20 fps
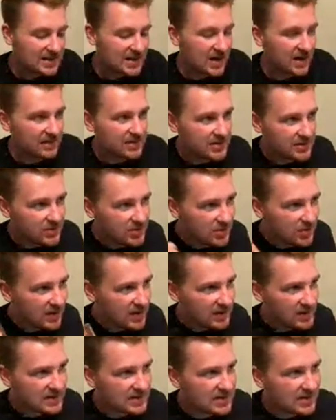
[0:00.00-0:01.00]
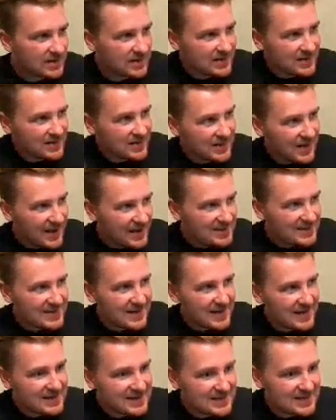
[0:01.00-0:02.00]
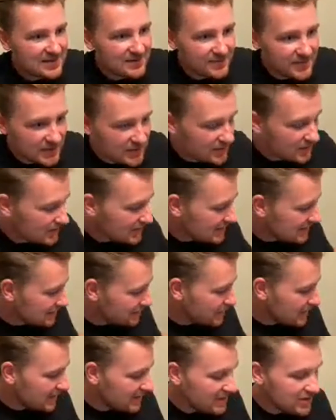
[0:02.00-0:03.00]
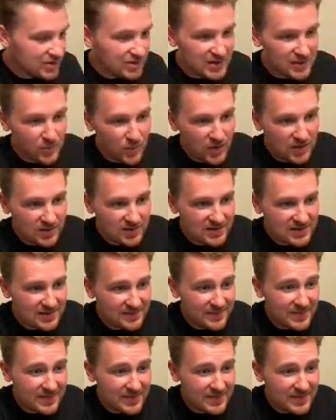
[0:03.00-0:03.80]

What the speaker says: comfortable and as nice as it feels to be in the dream world,